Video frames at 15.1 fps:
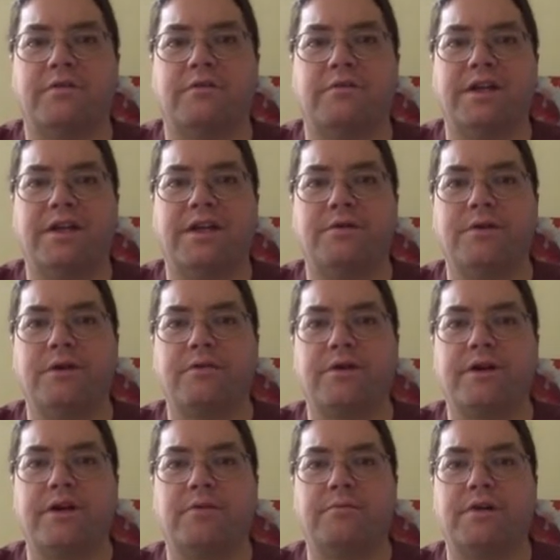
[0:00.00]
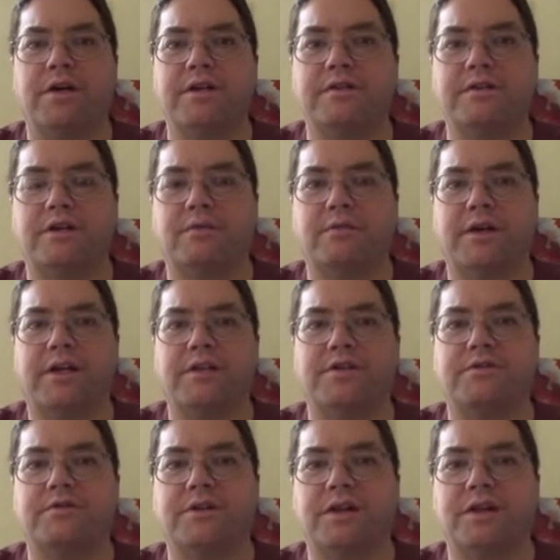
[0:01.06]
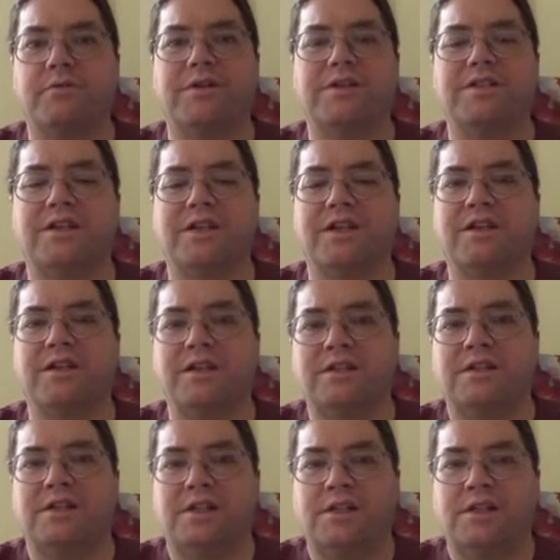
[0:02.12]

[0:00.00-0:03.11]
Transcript: with Ekiwi3 Enterprises coming at you again, once again,